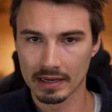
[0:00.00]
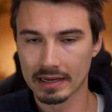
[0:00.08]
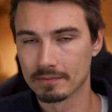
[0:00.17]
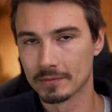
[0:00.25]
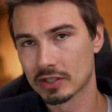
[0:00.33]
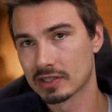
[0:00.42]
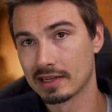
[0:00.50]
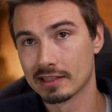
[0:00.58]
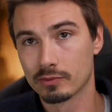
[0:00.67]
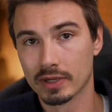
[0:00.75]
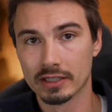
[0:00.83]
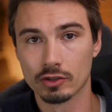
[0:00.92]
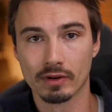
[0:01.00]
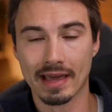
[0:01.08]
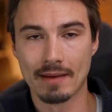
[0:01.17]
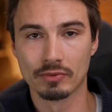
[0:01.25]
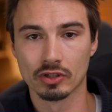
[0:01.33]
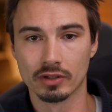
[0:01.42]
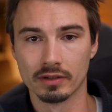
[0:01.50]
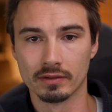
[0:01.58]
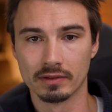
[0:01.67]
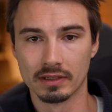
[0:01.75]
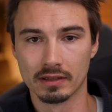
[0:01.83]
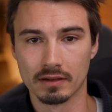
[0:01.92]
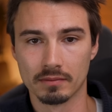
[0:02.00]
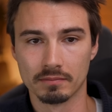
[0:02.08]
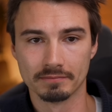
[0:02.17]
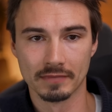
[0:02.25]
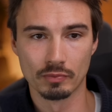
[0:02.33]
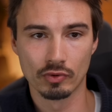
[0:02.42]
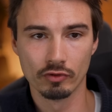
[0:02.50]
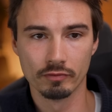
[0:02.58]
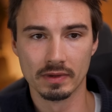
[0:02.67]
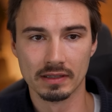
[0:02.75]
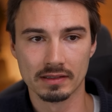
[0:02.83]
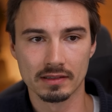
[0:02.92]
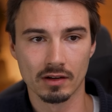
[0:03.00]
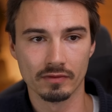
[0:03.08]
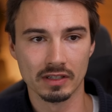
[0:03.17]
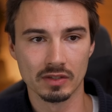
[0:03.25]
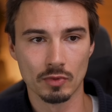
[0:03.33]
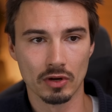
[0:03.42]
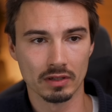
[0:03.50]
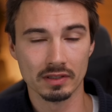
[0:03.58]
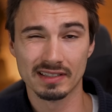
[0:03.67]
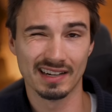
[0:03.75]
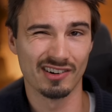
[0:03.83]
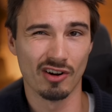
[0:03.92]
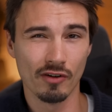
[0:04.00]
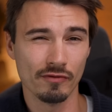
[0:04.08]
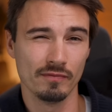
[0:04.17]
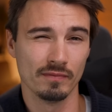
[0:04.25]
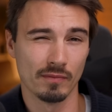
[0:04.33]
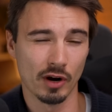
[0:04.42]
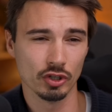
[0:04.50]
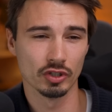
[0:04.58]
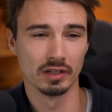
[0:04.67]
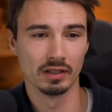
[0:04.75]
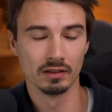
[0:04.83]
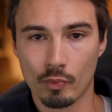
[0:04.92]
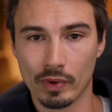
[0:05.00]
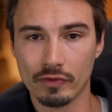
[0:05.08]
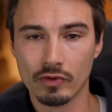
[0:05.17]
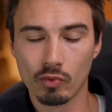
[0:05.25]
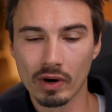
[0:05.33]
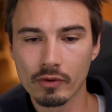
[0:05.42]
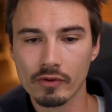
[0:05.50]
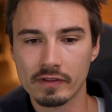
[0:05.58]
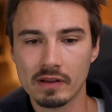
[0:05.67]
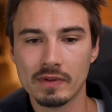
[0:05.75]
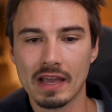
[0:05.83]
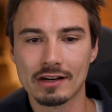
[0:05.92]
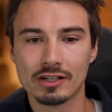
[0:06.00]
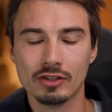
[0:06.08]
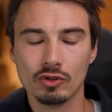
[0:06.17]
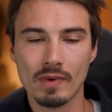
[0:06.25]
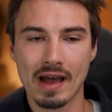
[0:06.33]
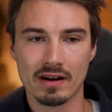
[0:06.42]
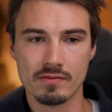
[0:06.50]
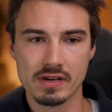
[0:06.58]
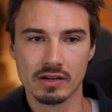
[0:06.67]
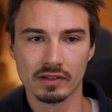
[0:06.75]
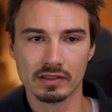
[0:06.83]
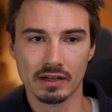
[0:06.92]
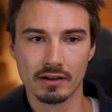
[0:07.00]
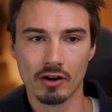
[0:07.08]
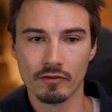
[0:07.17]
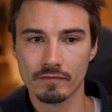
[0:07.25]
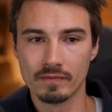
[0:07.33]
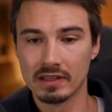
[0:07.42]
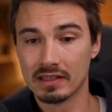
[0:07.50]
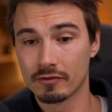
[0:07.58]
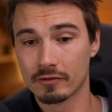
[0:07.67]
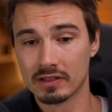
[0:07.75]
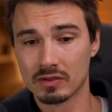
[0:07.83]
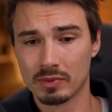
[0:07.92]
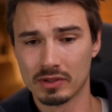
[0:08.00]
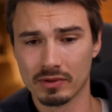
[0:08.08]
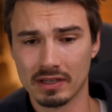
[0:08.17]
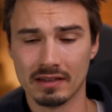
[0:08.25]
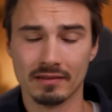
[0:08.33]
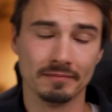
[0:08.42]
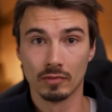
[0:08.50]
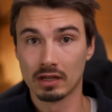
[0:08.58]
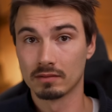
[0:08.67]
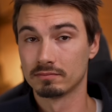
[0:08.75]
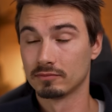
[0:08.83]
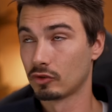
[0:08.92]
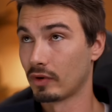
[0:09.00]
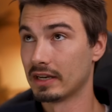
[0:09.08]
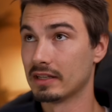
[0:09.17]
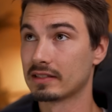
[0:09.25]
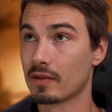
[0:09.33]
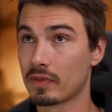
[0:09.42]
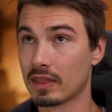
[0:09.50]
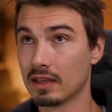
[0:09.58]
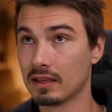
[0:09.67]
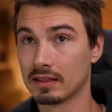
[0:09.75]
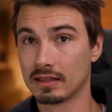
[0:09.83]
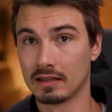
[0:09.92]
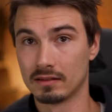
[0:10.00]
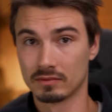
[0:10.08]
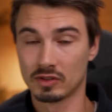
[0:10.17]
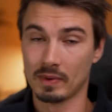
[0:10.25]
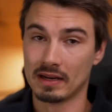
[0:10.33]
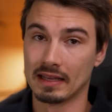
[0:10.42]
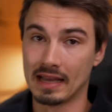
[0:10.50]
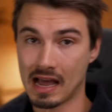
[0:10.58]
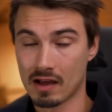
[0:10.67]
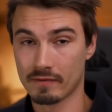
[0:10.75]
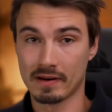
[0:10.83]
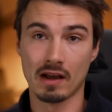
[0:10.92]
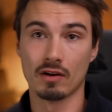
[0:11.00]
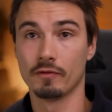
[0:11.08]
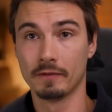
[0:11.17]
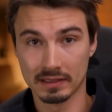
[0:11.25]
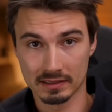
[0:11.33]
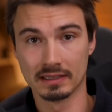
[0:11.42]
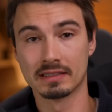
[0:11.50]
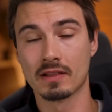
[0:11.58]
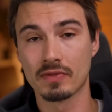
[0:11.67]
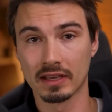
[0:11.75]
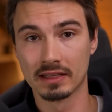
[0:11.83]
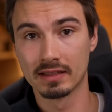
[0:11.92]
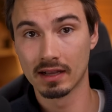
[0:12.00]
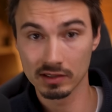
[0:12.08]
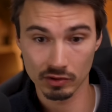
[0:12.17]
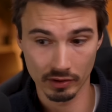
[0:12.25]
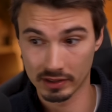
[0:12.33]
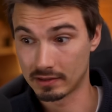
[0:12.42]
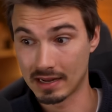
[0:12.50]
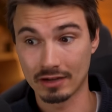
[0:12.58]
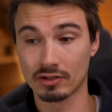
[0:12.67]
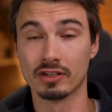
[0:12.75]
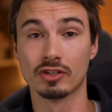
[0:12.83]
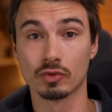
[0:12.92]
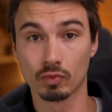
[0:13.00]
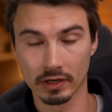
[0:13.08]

Again, just another way to capture the improvements of these models that are often marginal, but if you work with them, they actually do matter because they're often the difference between, well, creating something and then spending half an hour fixing something it does or it actually just